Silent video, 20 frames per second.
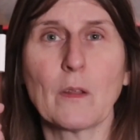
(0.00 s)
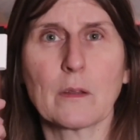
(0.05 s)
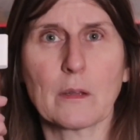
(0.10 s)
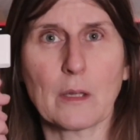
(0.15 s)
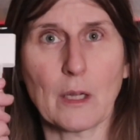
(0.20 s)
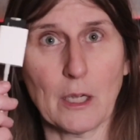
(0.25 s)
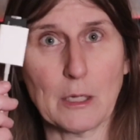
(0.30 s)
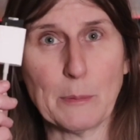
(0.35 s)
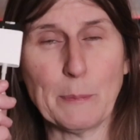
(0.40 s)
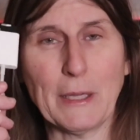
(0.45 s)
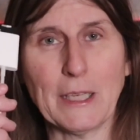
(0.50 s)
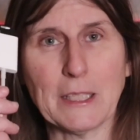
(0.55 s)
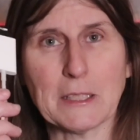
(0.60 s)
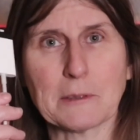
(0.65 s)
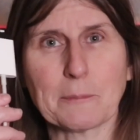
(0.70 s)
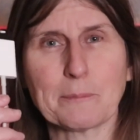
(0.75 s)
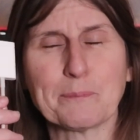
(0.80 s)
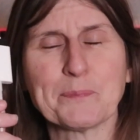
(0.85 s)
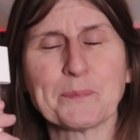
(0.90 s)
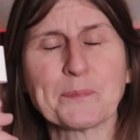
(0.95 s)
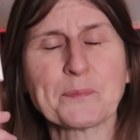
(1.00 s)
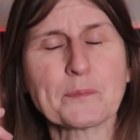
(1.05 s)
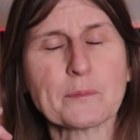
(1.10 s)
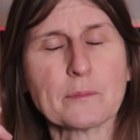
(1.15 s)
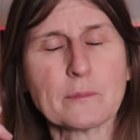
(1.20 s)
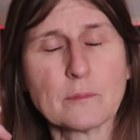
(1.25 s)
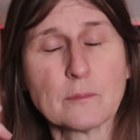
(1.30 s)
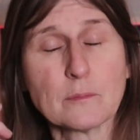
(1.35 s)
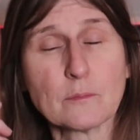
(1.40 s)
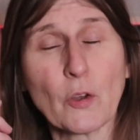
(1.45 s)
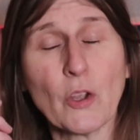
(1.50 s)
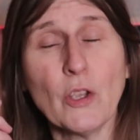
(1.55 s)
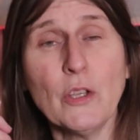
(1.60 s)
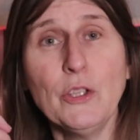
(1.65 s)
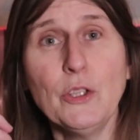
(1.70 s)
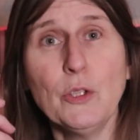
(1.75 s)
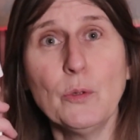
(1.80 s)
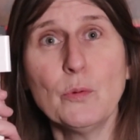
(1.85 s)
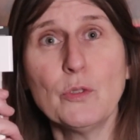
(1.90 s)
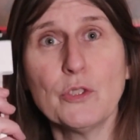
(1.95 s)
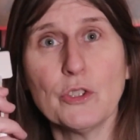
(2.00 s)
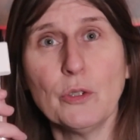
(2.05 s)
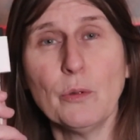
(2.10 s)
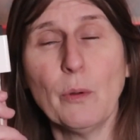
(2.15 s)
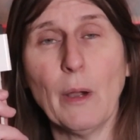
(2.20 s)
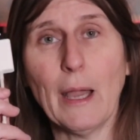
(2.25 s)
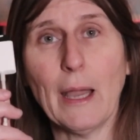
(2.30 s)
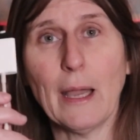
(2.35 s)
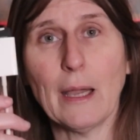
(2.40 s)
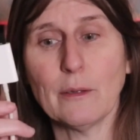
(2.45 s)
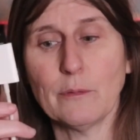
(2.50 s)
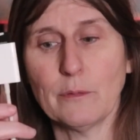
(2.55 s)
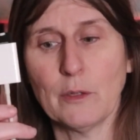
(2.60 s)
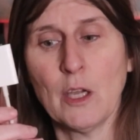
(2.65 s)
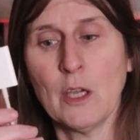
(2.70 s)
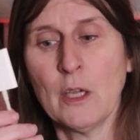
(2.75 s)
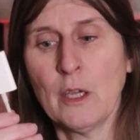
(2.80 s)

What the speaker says: iPad. You do have